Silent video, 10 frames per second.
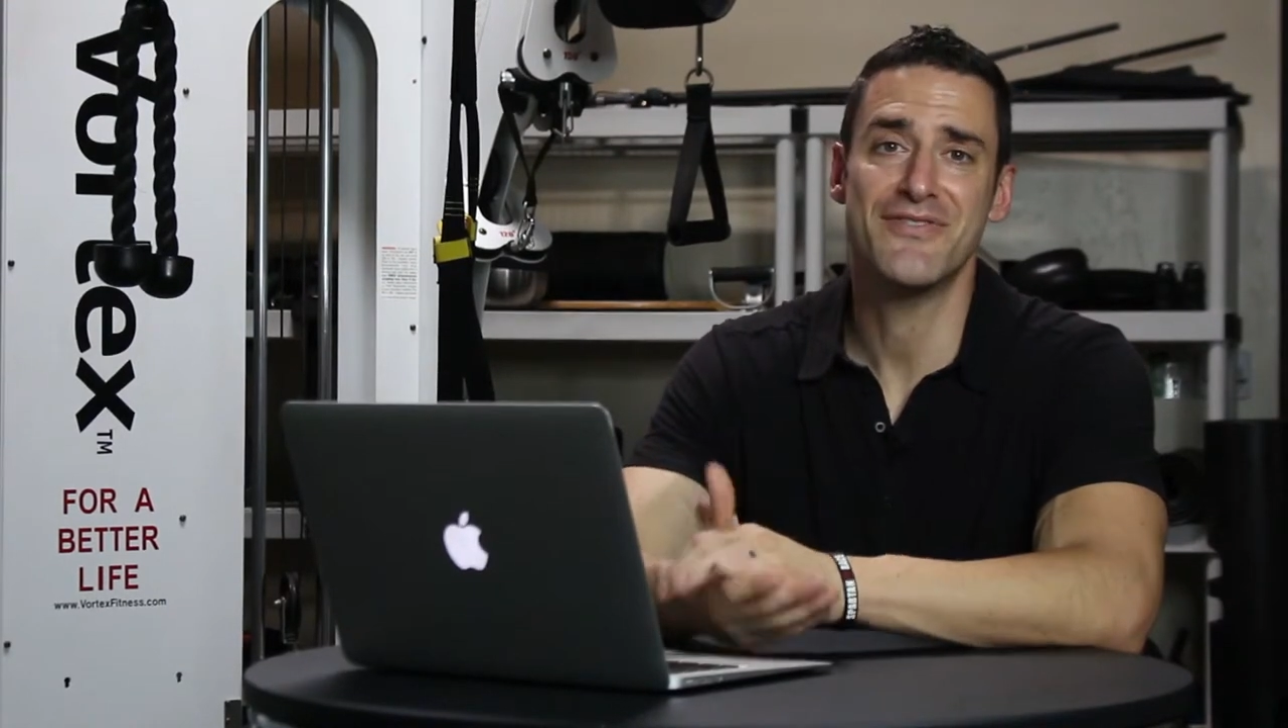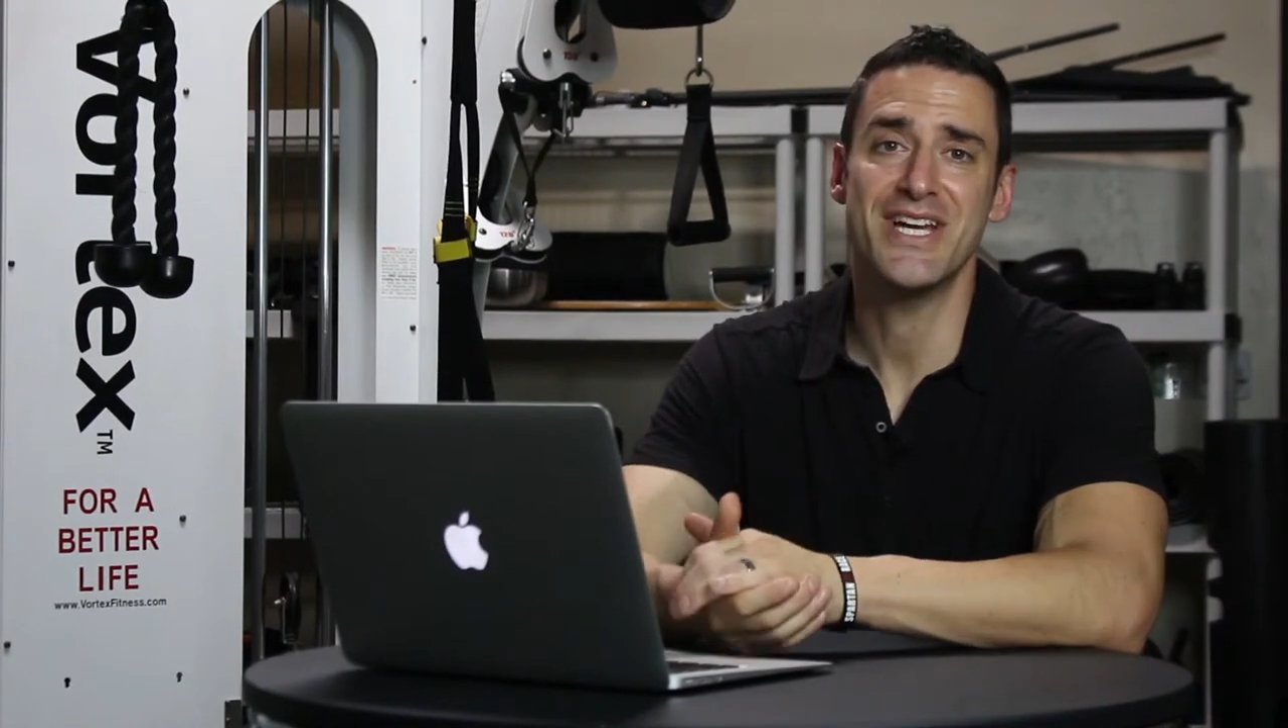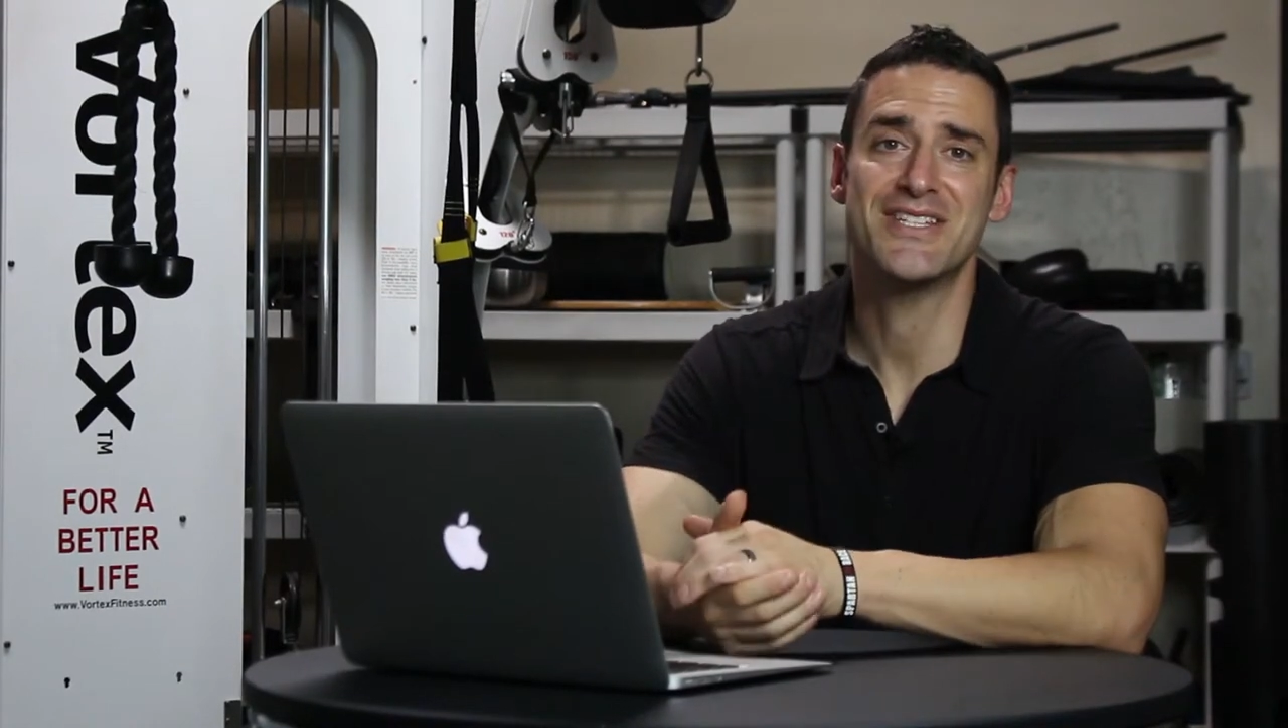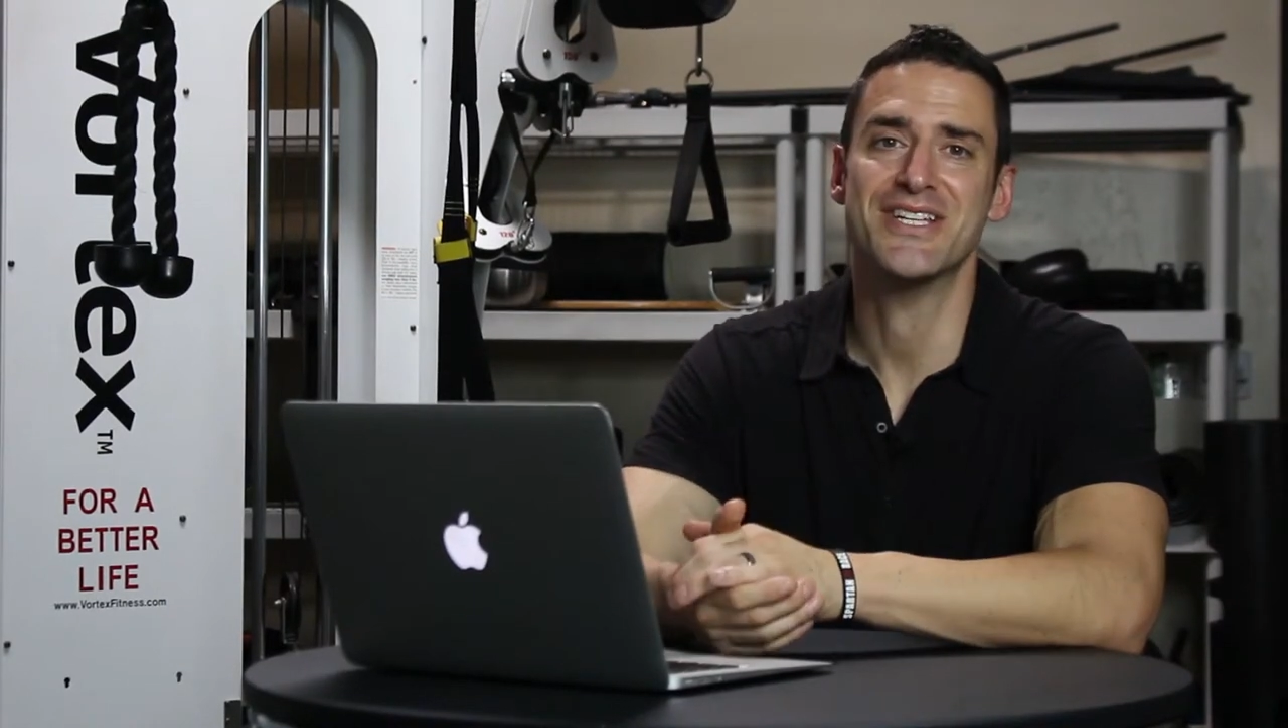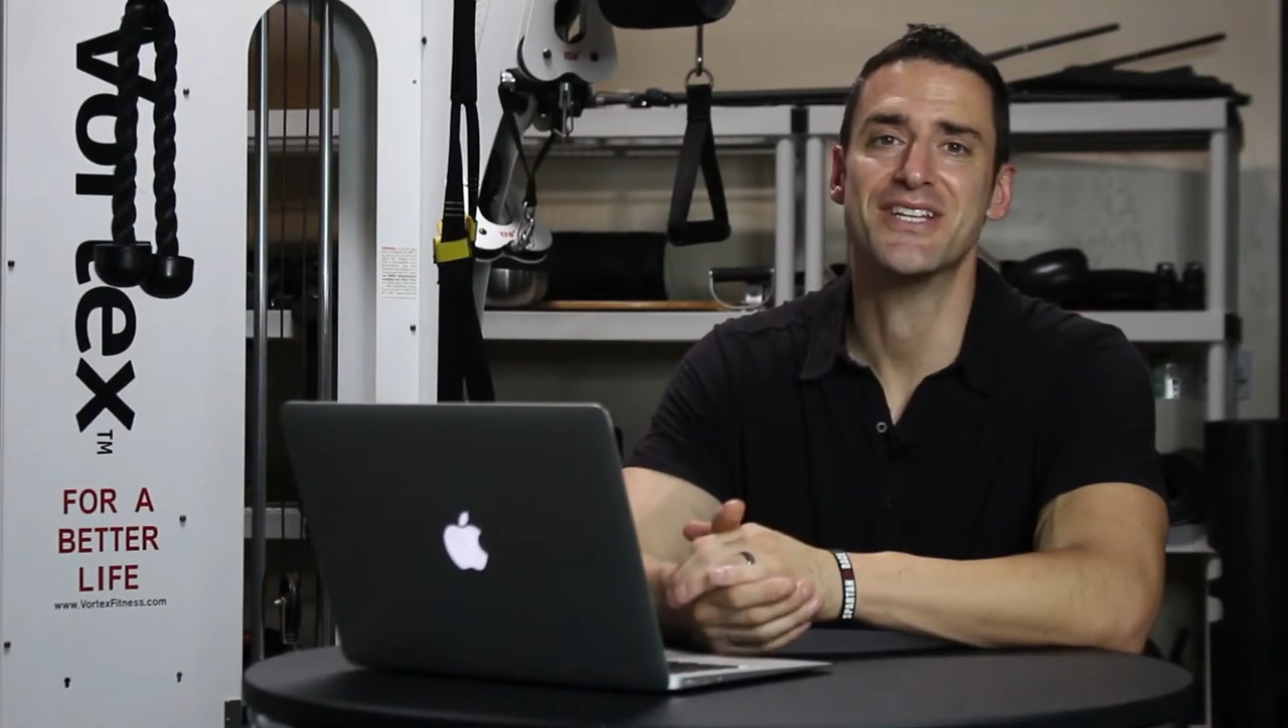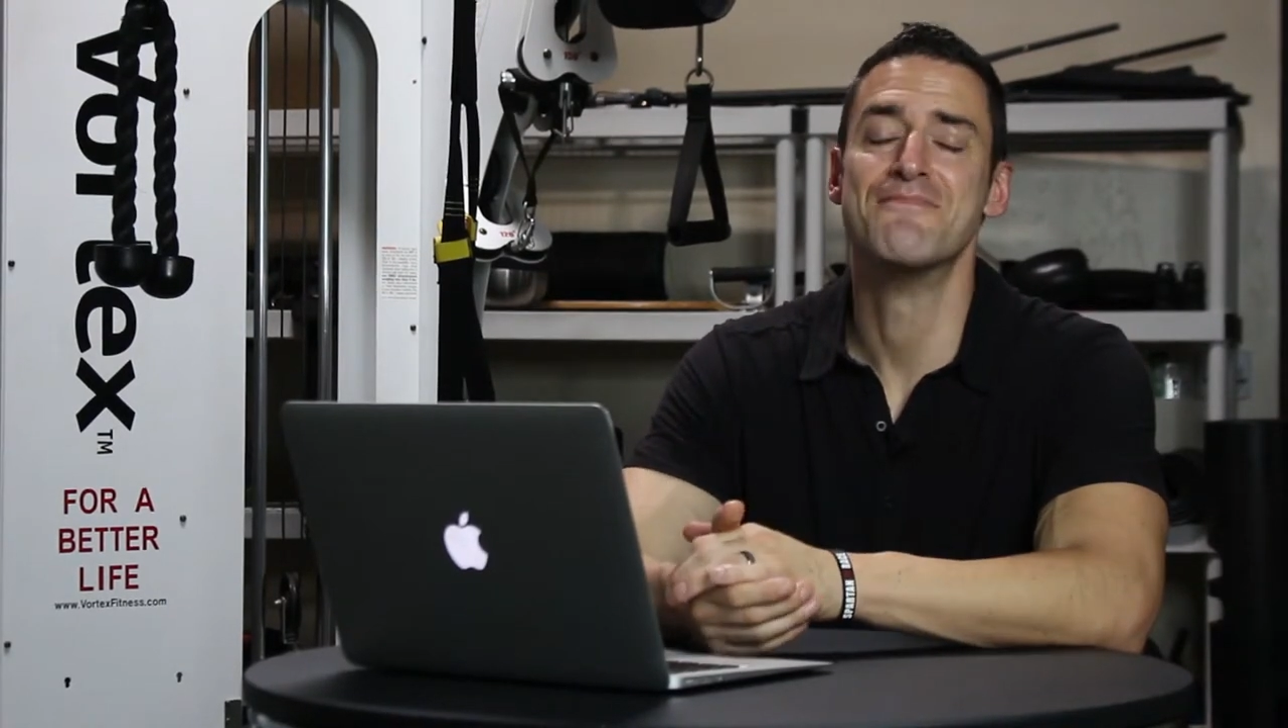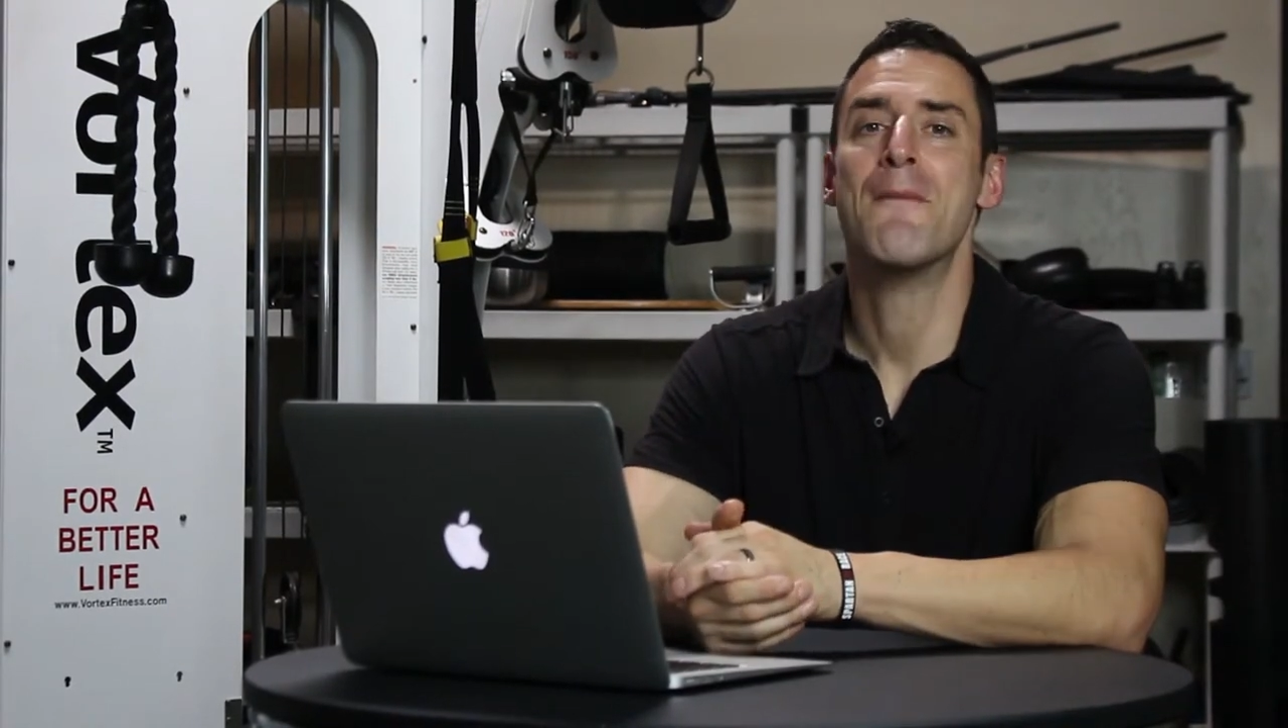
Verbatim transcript: face it,